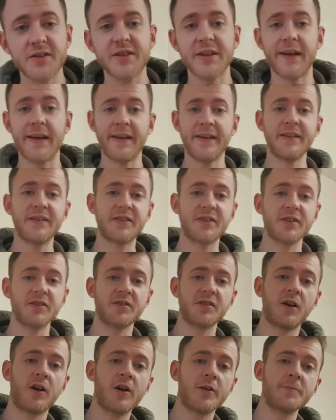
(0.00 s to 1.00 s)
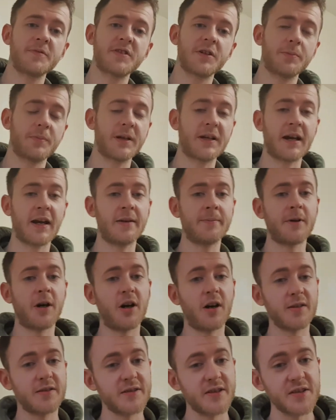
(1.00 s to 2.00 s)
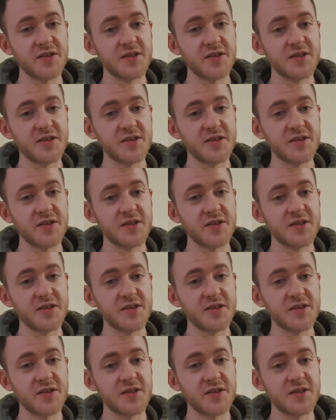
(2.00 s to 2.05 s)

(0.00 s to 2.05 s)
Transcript: to eat at times, it became hard to